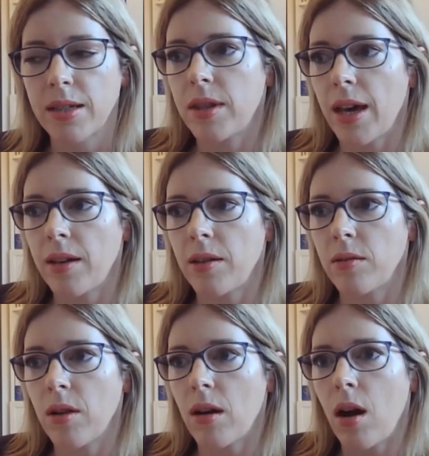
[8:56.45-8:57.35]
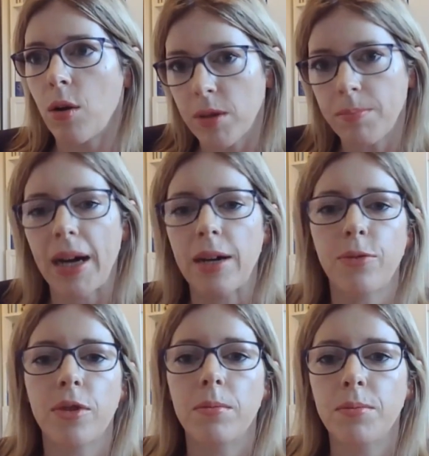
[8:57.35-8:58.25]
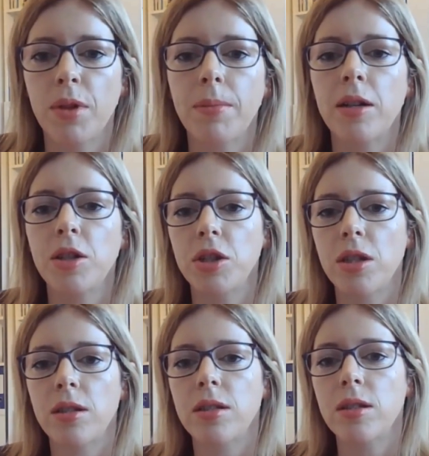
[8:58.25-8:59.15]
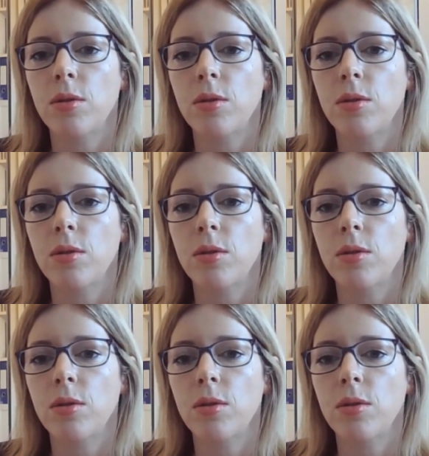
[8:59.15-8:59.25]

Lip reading: then hold them back from promotions,